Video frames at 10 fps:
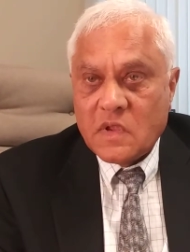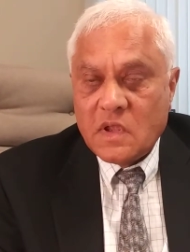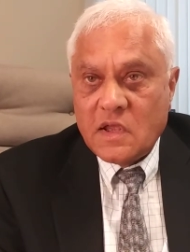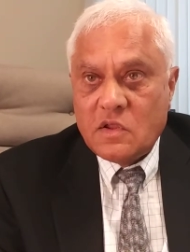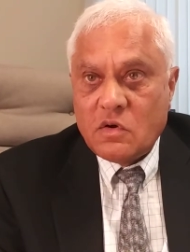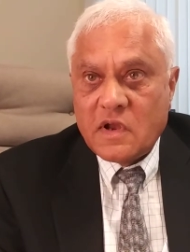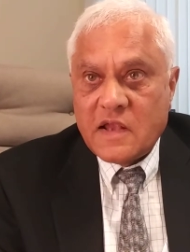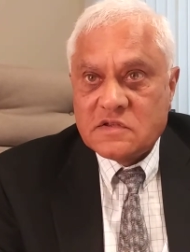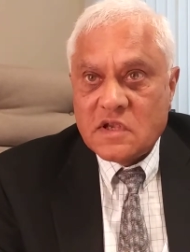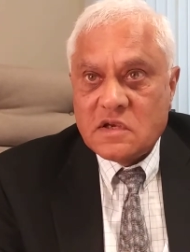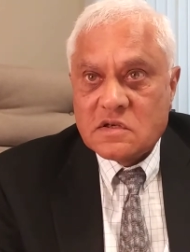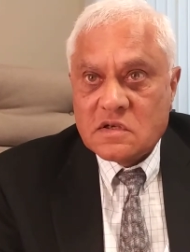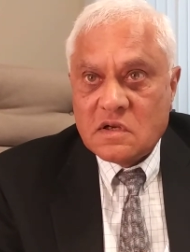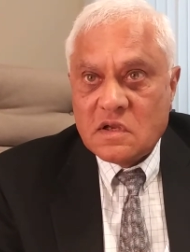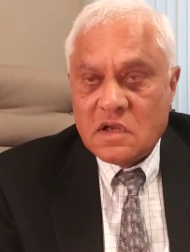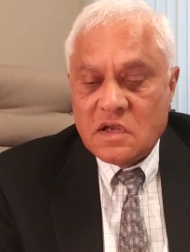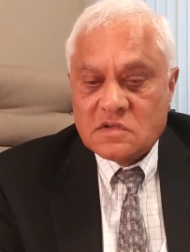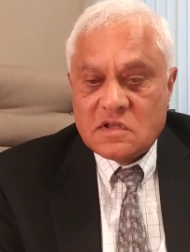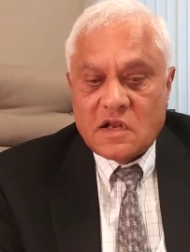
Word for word: and the organization is the